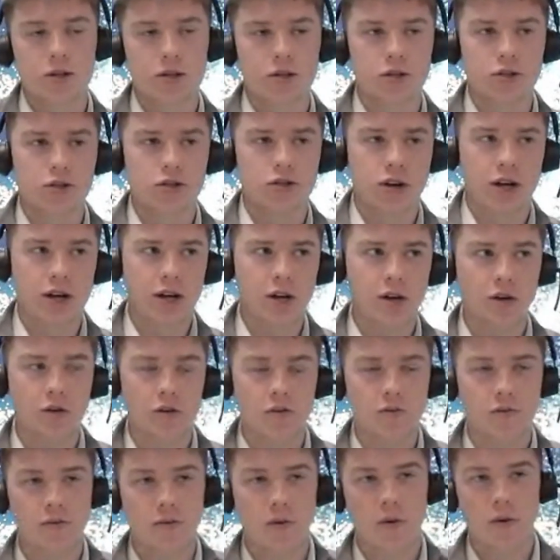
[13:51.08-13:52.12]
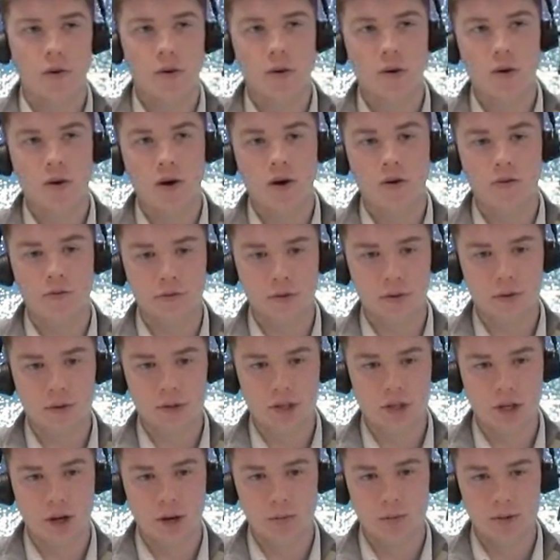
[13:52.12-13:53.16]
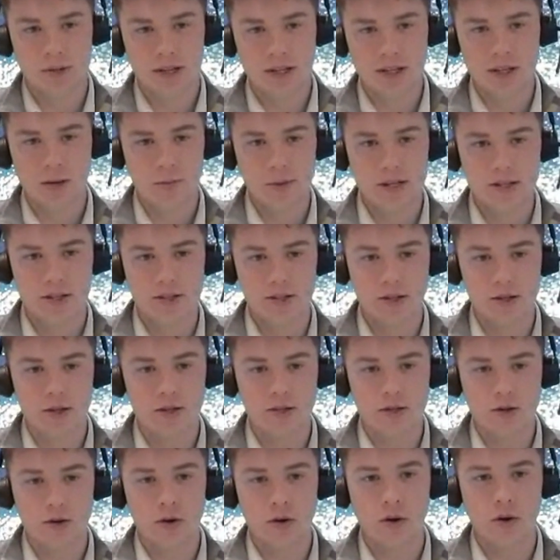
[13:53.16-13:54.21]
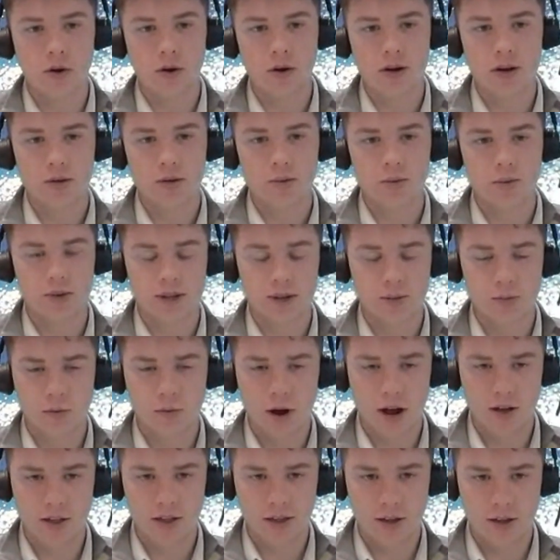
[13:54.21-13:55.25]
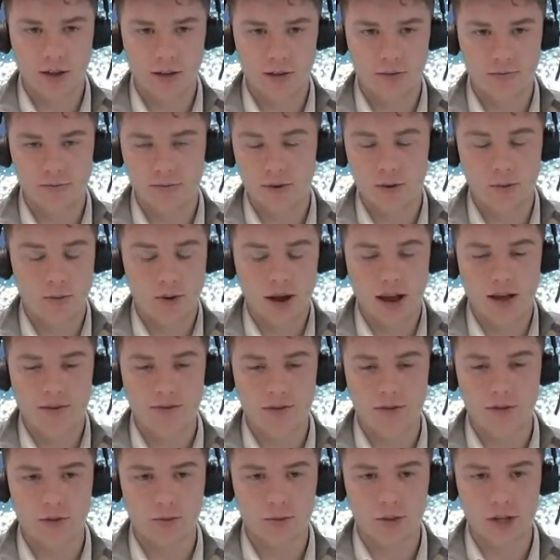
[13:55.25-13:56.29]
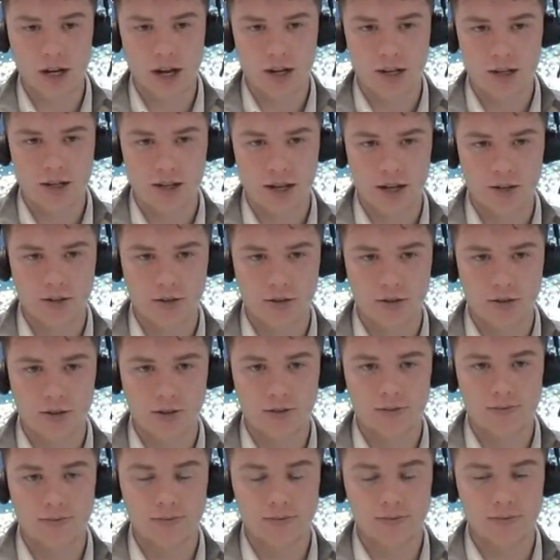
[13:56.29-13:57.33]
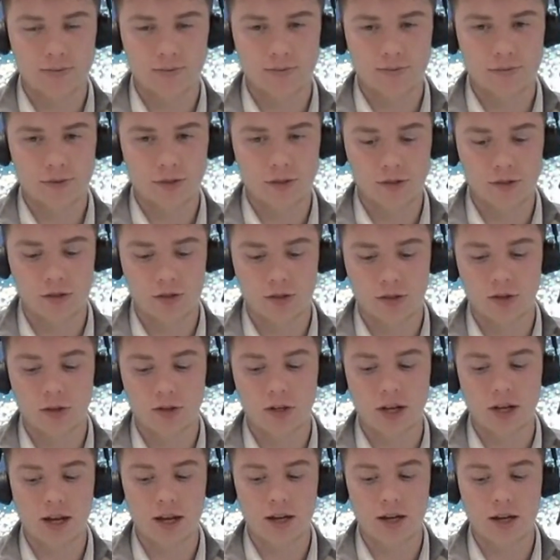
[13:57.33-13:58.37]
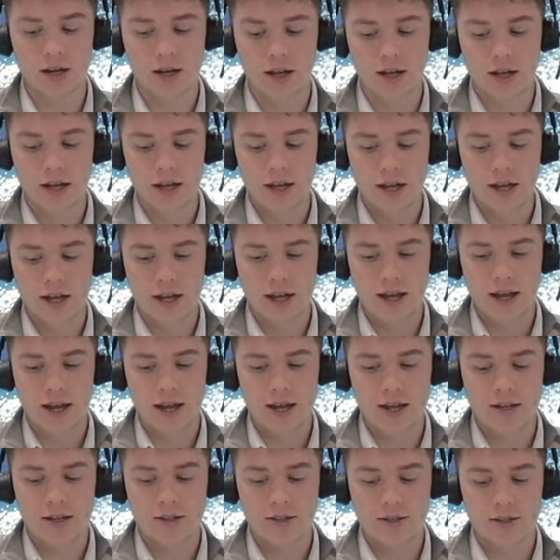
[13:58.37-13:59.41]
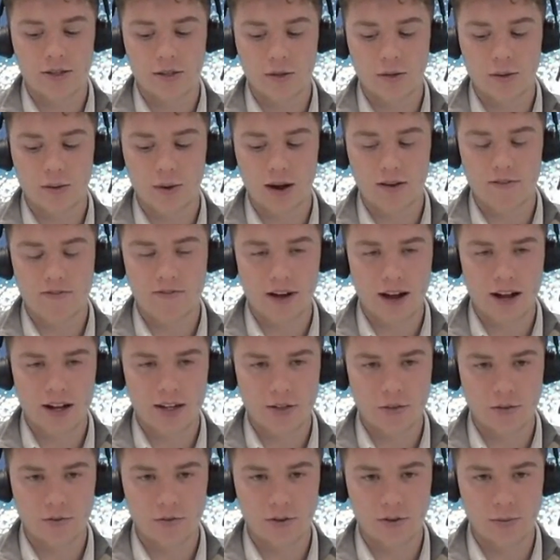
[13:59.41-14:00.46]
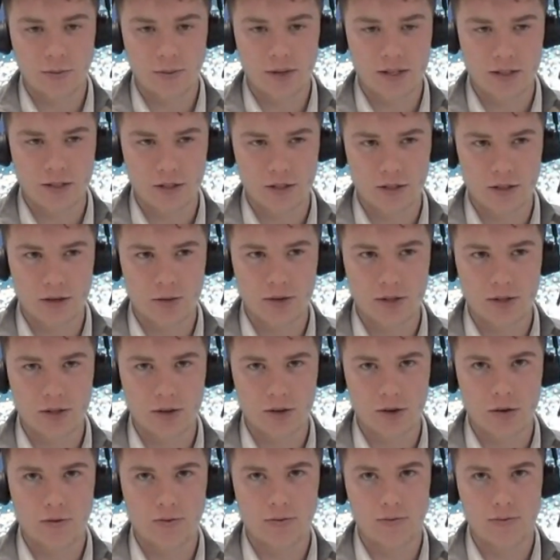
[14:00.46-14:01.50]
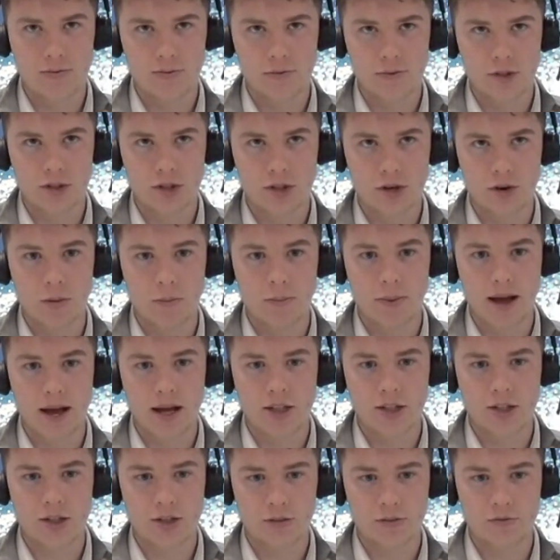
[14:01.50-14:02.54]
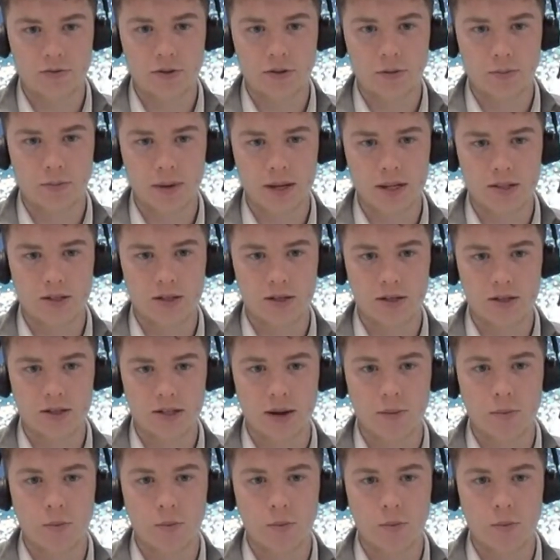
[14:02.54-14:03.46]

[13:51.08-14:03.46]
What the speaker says: trying to look for a future within the business or within whatever subject that you're studying is quite vital for the business. So it's sort of show a passion for the business and